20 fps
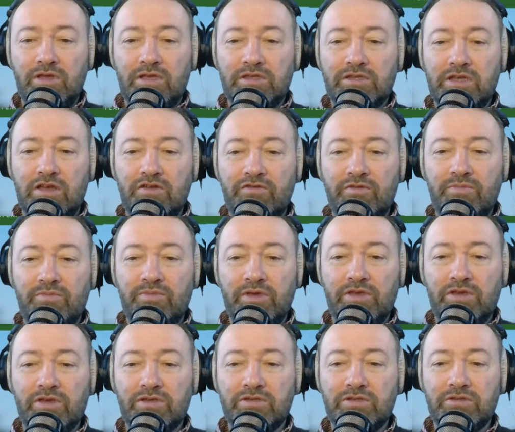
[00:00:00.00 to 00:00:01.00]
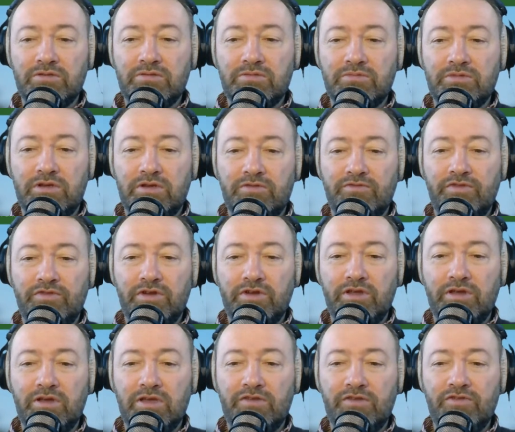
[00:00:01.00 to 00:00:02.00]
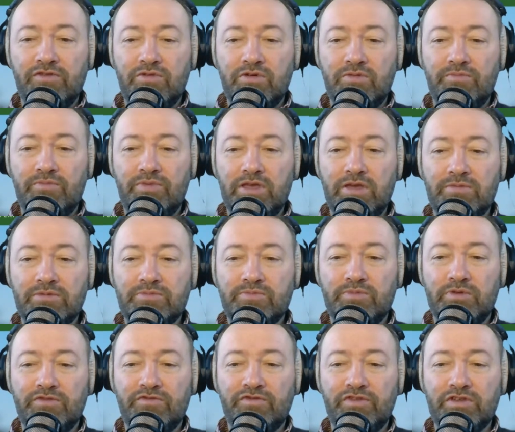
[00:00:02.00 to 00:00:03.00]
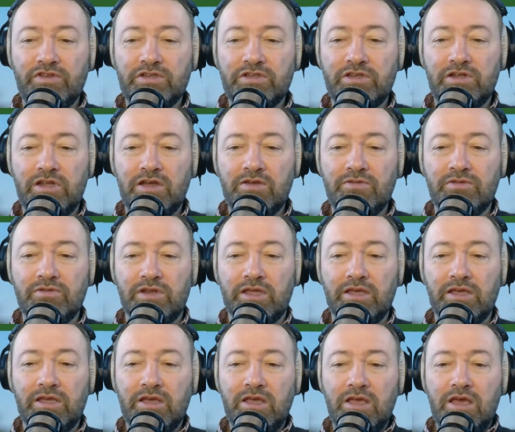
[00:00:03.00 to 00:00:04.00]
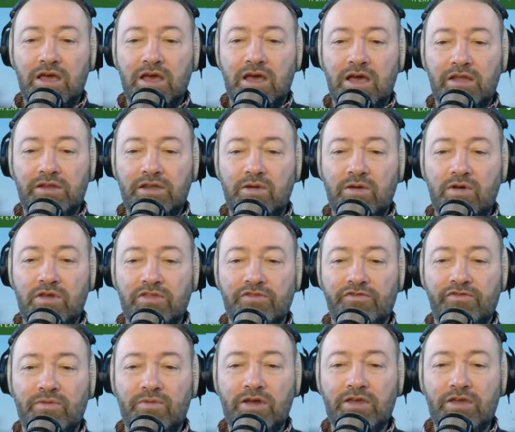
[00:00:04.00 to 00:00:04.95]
Is over because very high. If you want PMs by physical only and no other form.